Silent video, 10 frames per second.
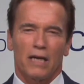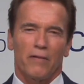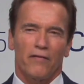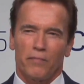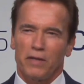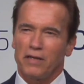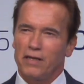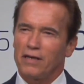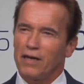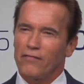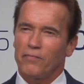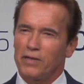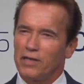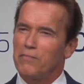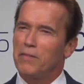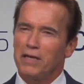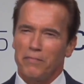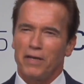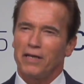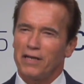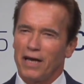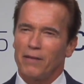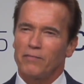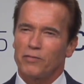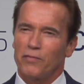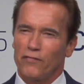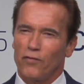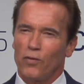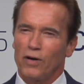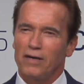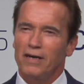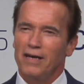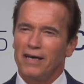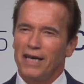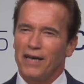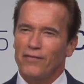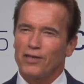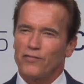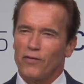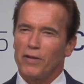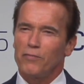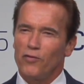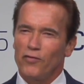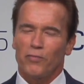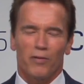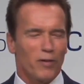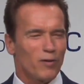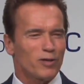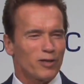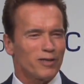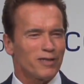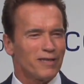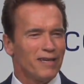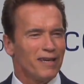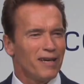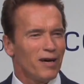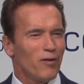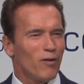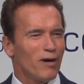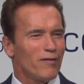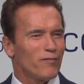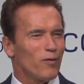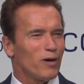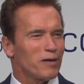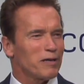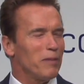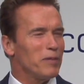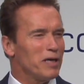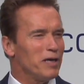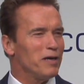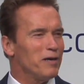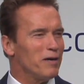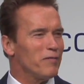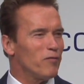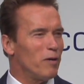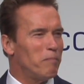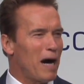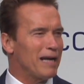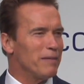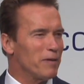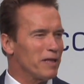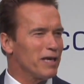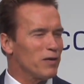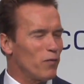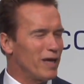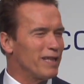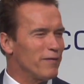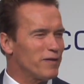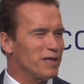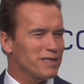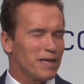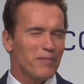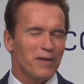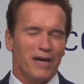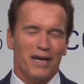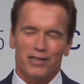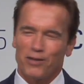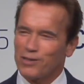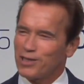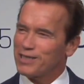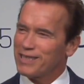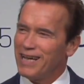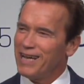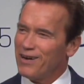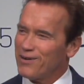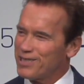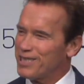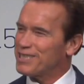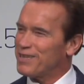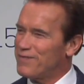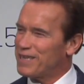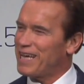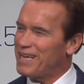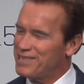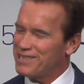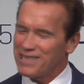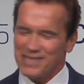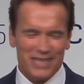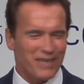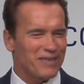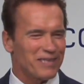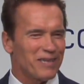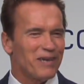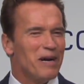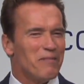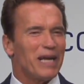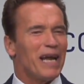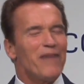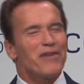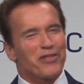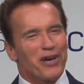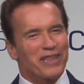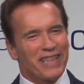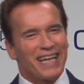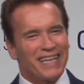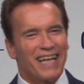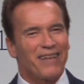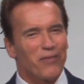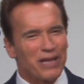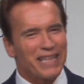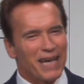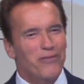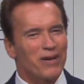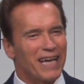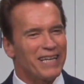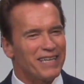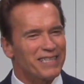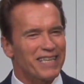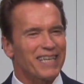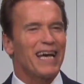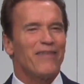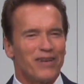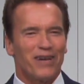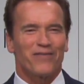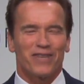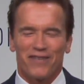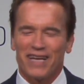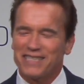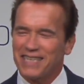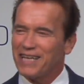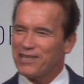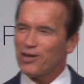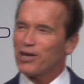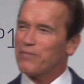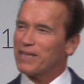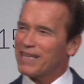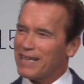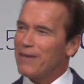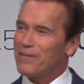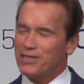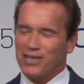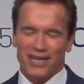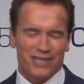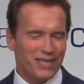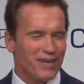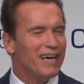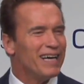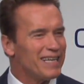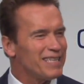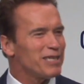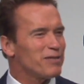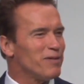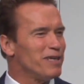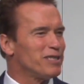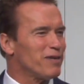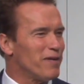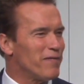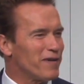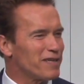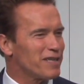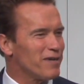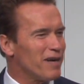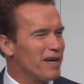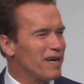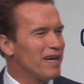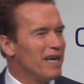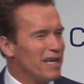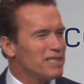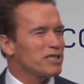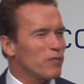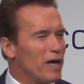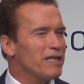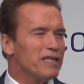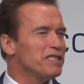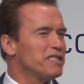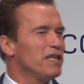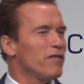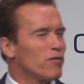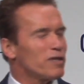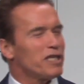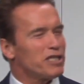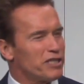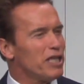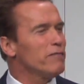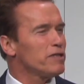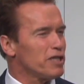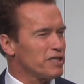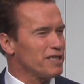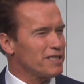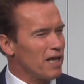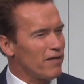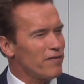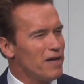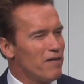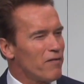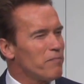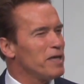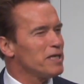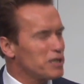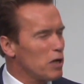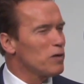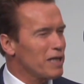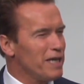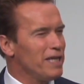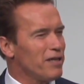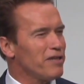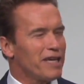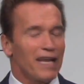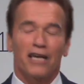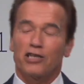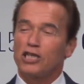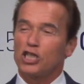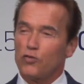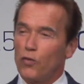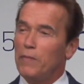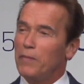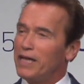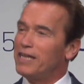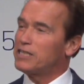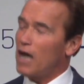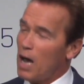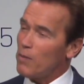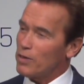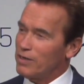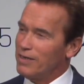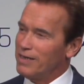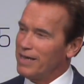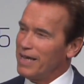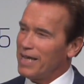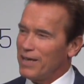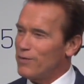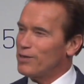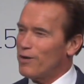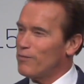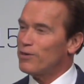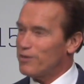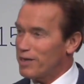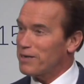time I've been here. I've been here many, many times before, if it is for my movie promotions or for coming here for bodybuilding and weightlifting seminars, or just on vacation and so on. But I never thought then that one day I would get here as the governor of the great state and talk about climate change. So this is really terrific. So it's great, and this city, of course, distinguishes itself for being so clean that you can actually swim in its harbor, even though I wouldn't